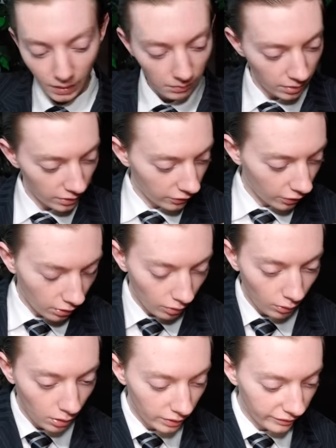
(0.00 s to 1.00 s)
But it took a
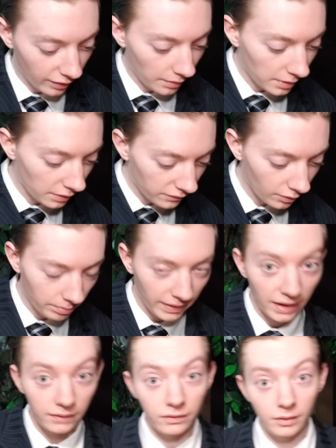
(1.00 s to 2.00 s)
long time, and I feel
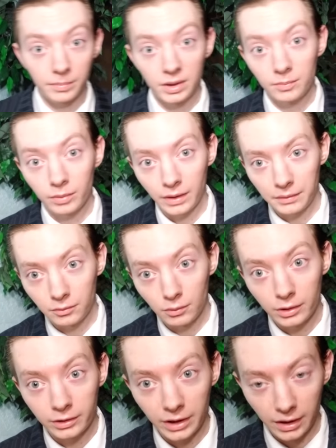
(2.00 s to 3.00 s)
bad for the people that were
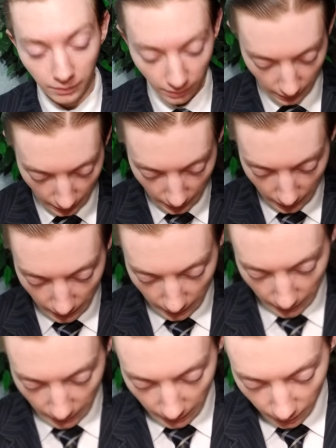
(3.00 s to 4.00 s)
working
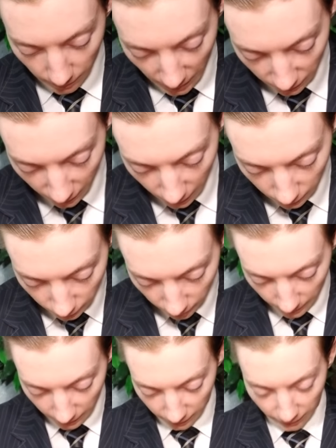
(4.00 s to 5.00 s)
at the McDonald's
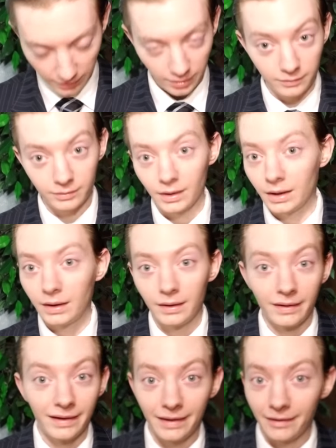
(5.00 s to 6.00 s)
because they,
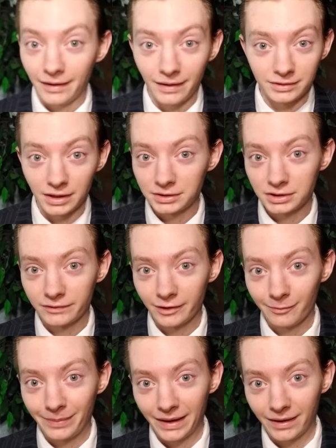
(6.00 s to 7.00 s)
I, I just feel
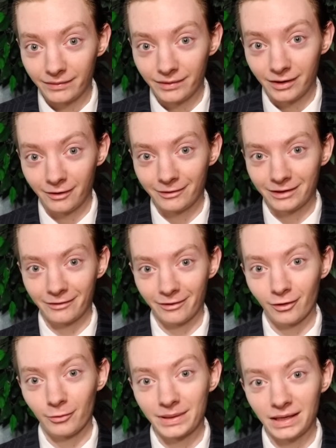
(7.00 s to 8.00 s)
bad, you know, when you have
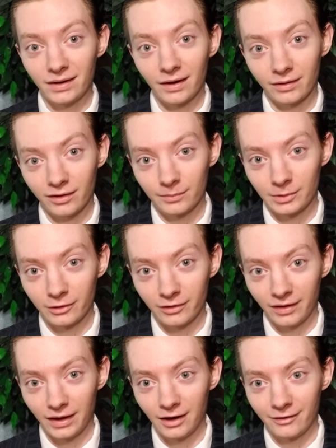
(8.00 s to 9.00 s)
so many customers
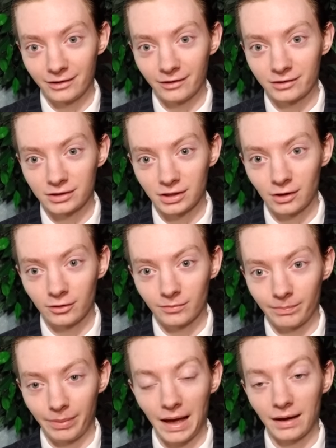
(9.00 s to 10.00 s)
there, and they're just going
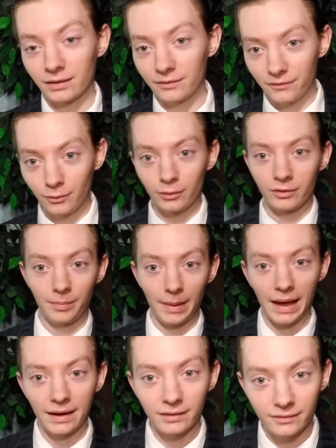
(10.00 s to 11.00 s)
back and forth,
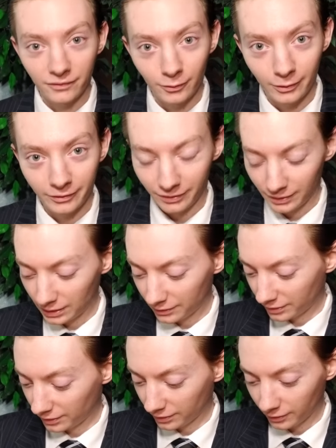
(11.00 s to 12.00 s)
back and forth, you know,
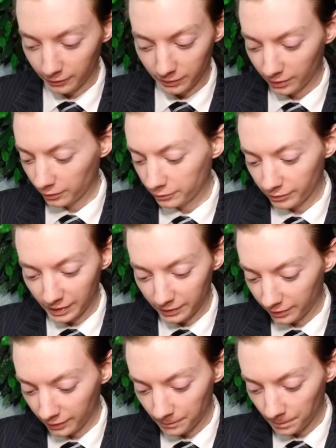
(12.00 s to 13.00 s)
it's just so, it's so
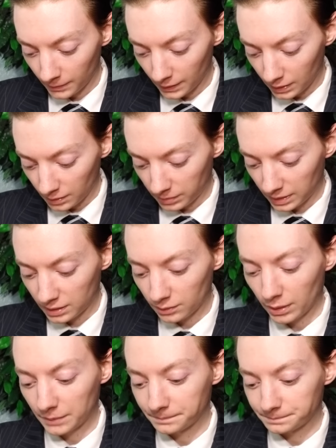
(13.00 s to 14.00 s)
crazy. But anyway,